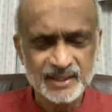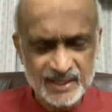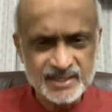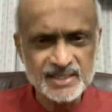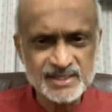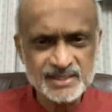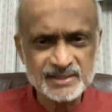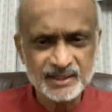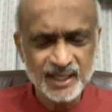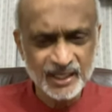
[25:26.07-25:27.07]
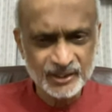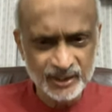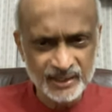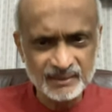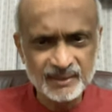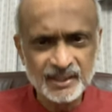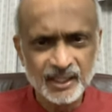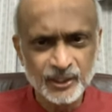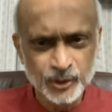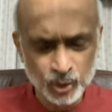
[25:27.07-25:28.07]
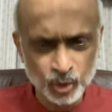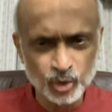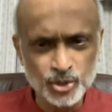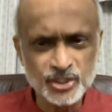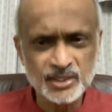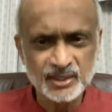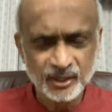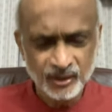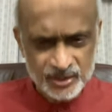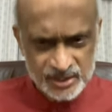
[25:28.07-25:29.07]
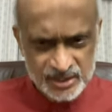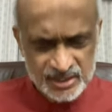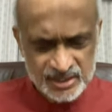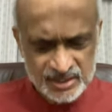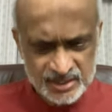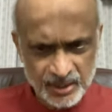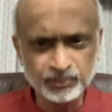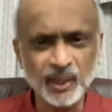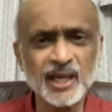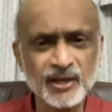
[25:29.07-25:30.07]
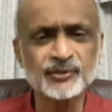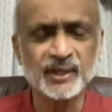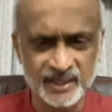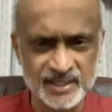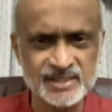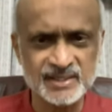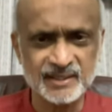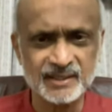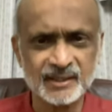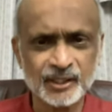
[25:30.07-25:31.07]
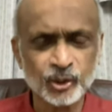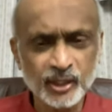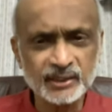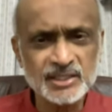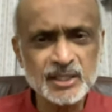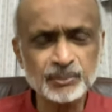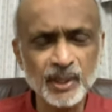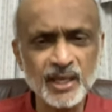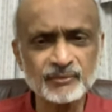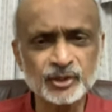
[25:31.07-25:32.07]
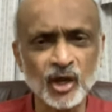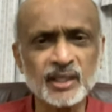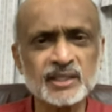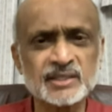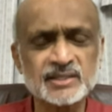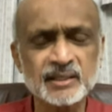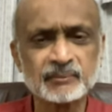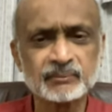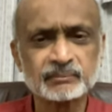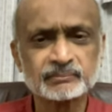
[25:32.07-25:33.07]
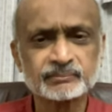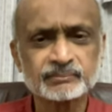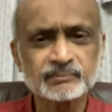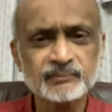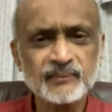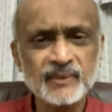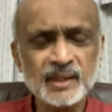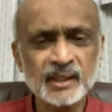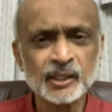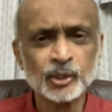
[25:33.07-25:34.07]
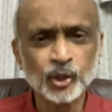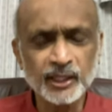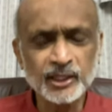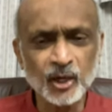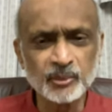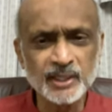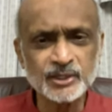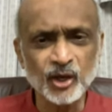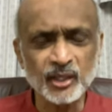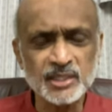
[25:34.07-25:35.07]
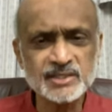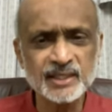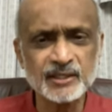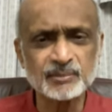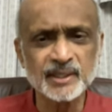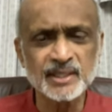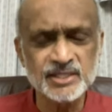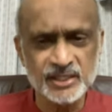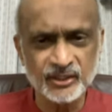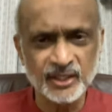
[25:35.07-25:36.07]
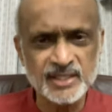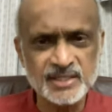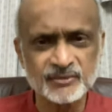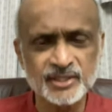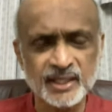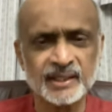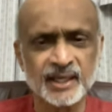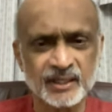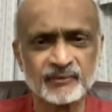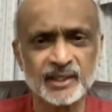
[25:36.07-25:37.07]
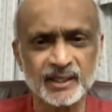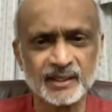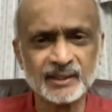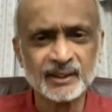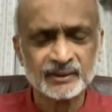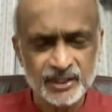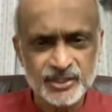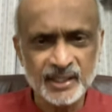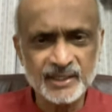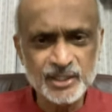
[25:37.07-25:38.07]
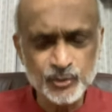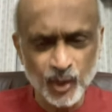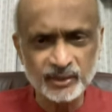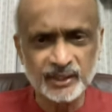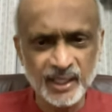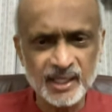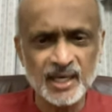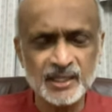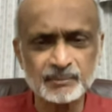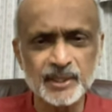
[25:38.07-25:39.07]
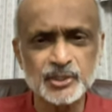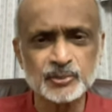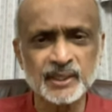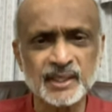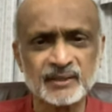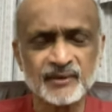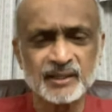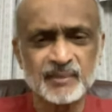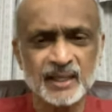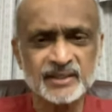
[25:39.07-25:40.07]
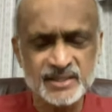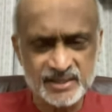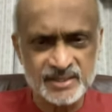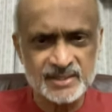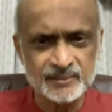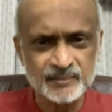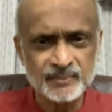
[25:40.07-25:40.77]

It is actually a huge supply of currency. Look at the supply of dollars. Look at how many dollars there have been in circulation which are hidden away the Chinese want their RMB to be hidden away in mattresses.